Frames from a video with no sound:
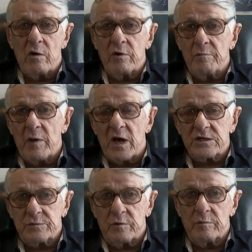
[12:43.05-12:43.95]
now
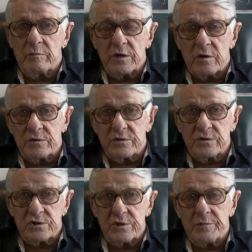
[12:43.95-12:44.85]
impossible
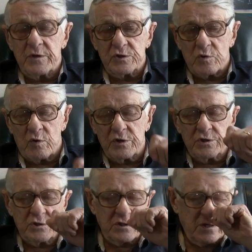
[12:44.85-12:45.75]
because of the shipping
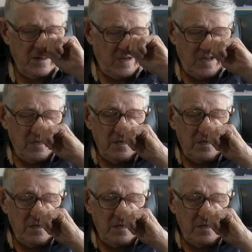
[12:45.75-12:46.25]
shortages